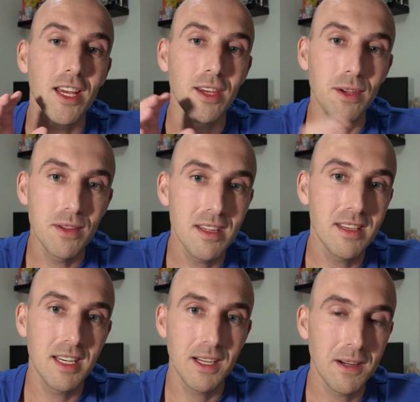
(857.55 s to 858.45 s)
Use
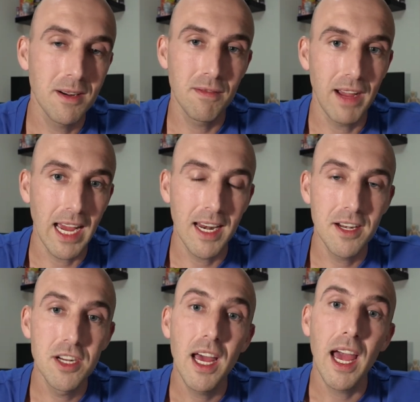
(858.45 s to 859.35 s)
it to your
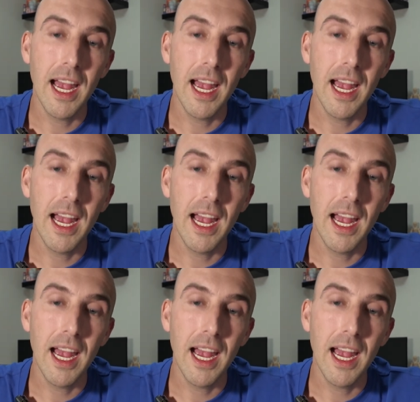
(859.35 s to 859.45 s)
advantage,